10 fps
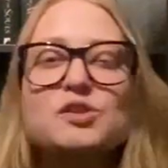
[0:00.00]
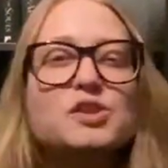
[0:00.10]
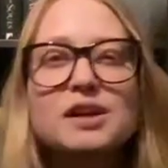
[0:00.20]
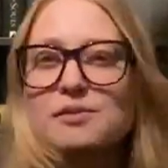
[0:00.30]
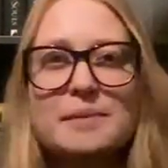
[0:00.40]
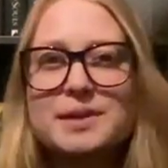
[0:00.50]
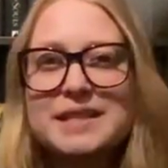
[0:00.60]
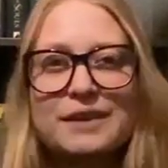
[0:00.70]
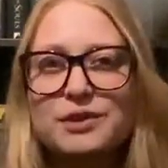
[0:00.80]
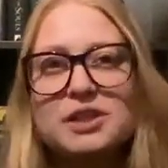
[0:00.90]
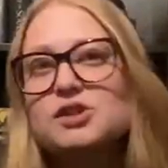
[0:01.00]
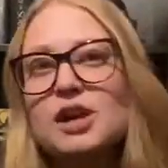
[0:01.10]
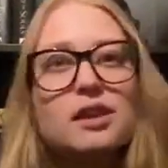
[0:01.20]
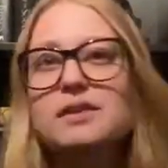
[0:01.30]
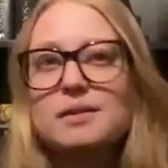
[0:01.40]
I'll remember to take footage
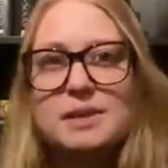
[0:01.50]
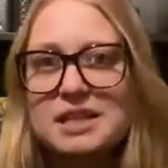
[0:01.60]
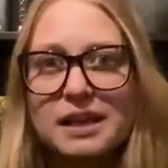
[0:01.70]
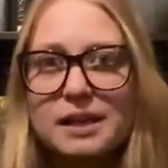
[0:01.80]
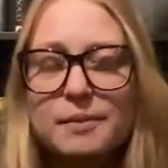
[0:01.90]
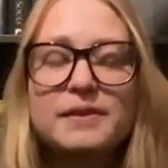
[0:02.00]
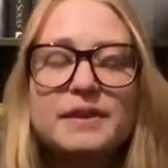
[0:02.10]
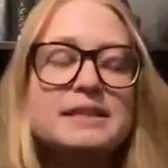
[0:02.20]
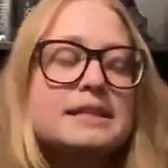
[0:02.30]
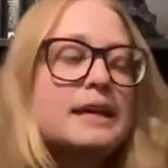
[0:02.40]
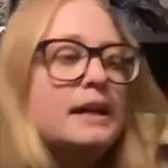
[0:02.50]
other than me talking about this.